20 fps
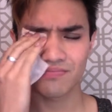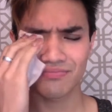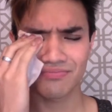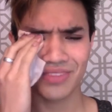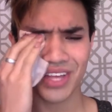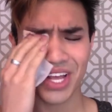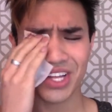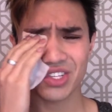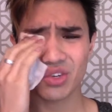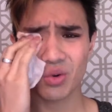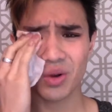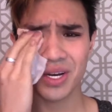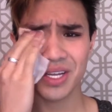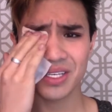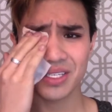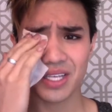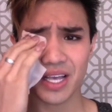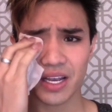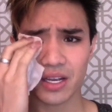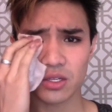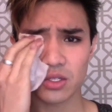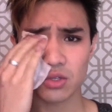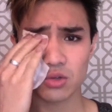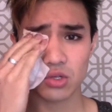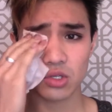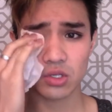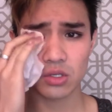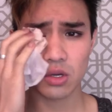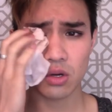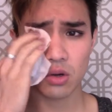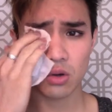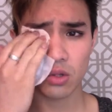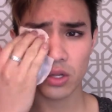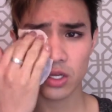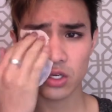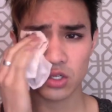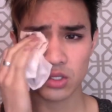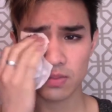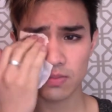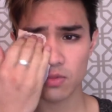like 20 seconds or so, like
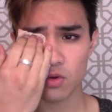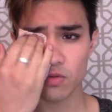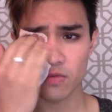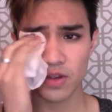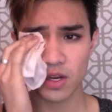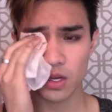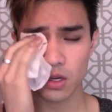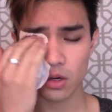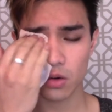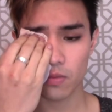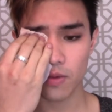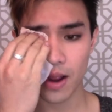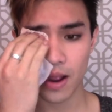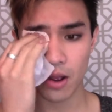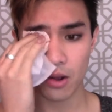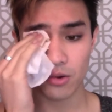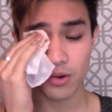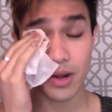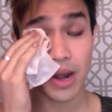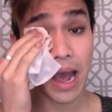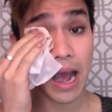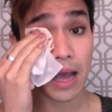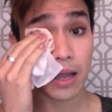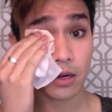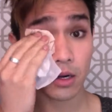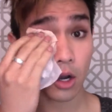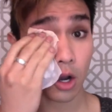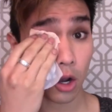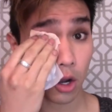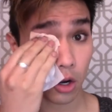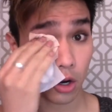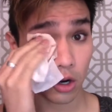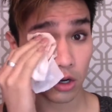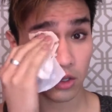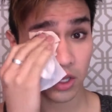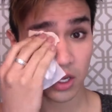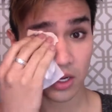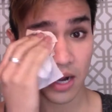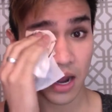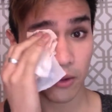just moving it around, not hard,
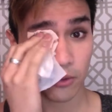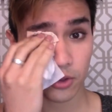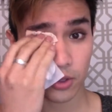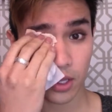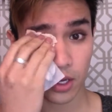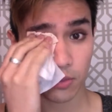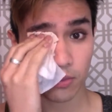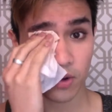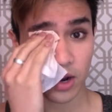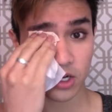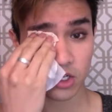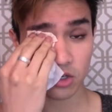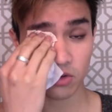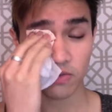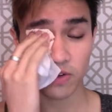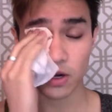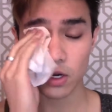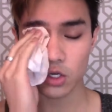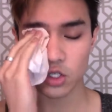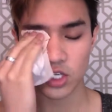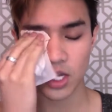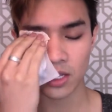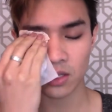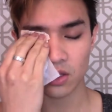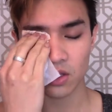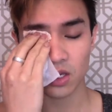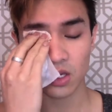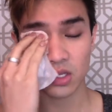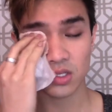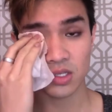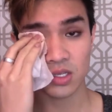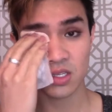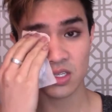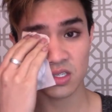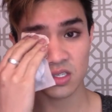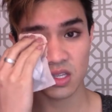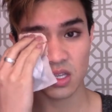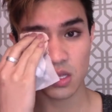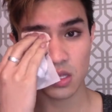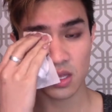like not with a lot of pressure, very gently, because this
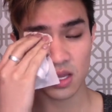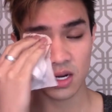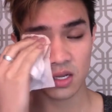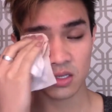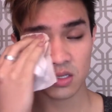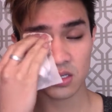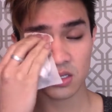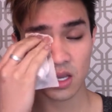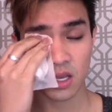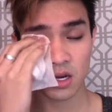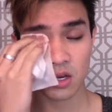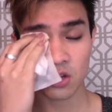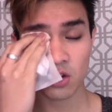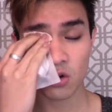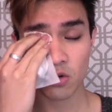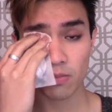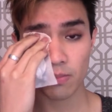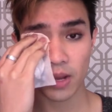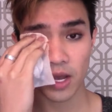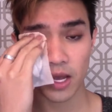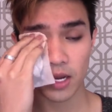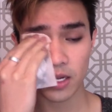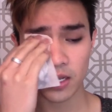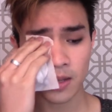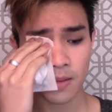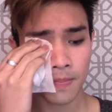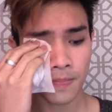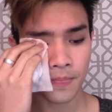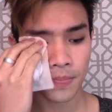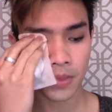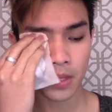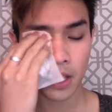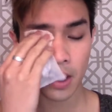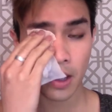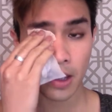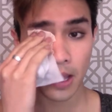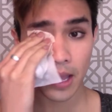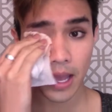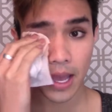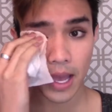is the thinnest skin in your body.
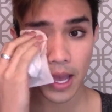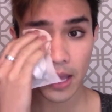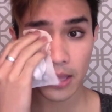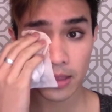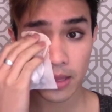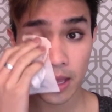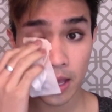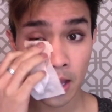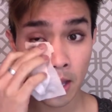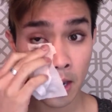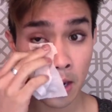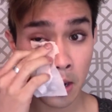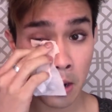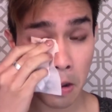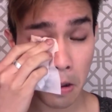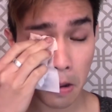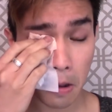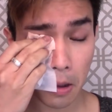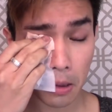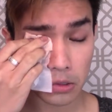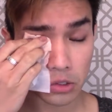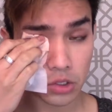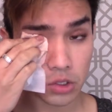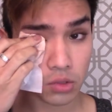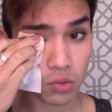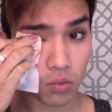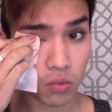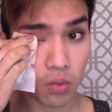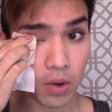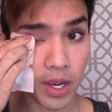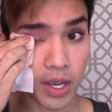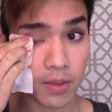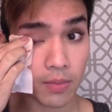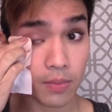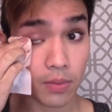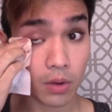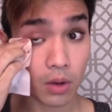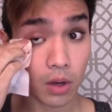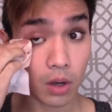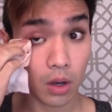And then I'll just wipe
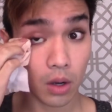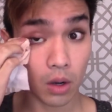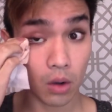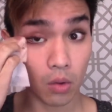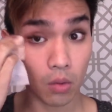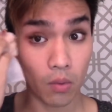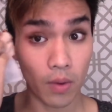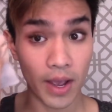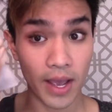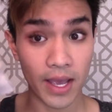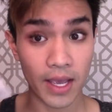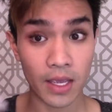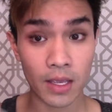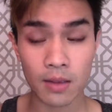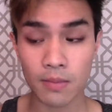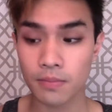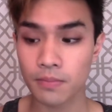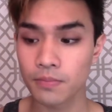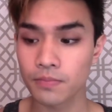away,